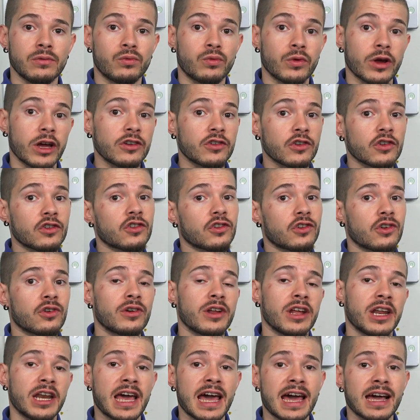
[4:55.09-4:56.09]

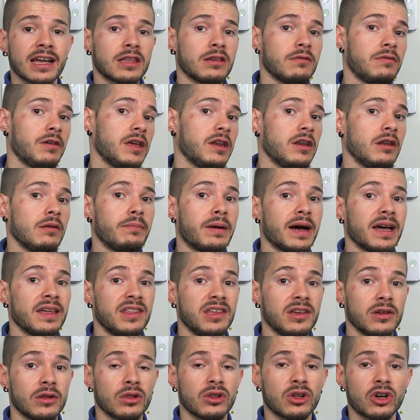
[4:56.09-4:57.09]
registered and activated by
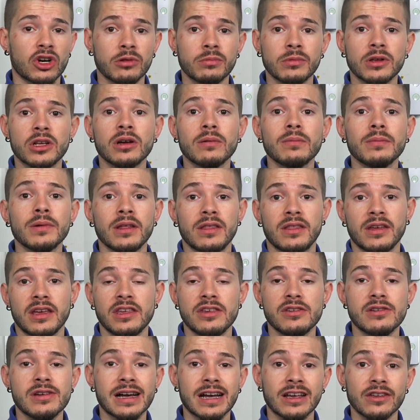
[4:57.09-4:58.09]
the alarm company that
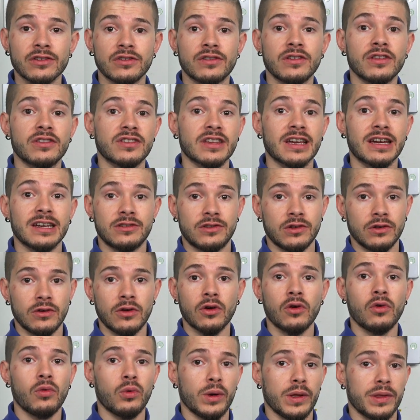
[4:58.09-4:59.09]
you guys decide to
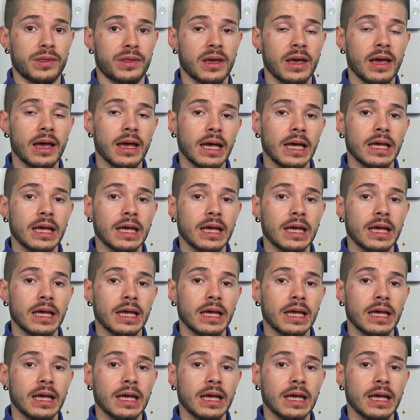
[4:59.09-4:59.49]
go with.